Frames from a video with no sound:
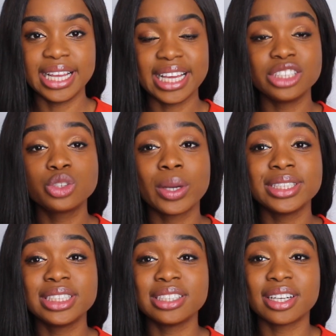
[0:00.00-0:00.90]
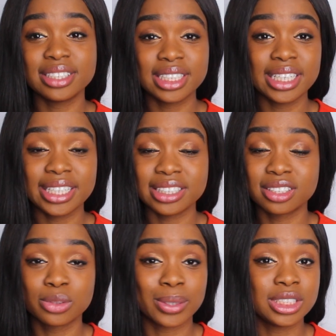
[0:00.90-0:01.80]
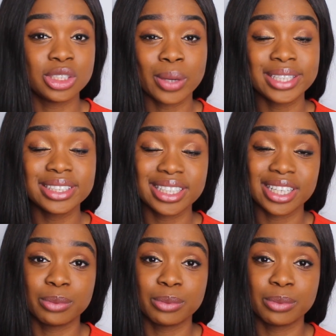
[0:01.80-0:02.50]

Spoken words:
In 2019 to 2020,